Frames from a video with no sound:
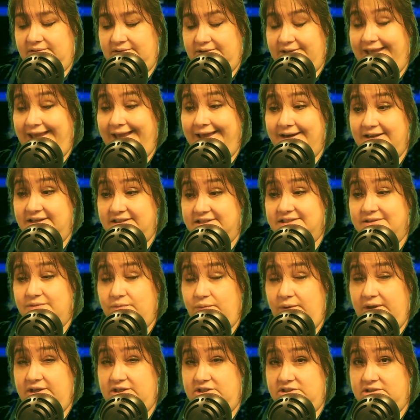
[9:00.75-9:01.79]
Gannon
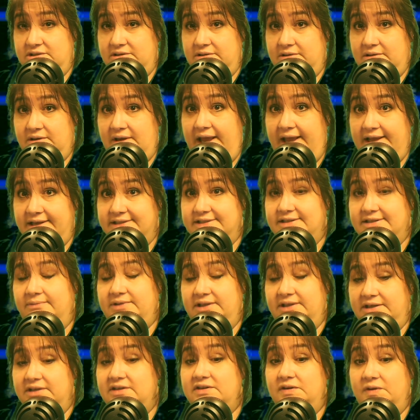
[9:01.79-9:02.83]
Switch has
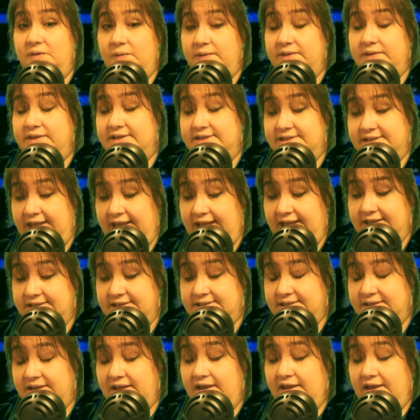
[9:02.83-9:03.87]
something to do with this
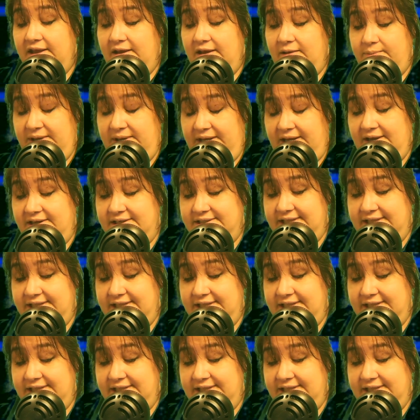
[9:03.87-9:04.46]
case because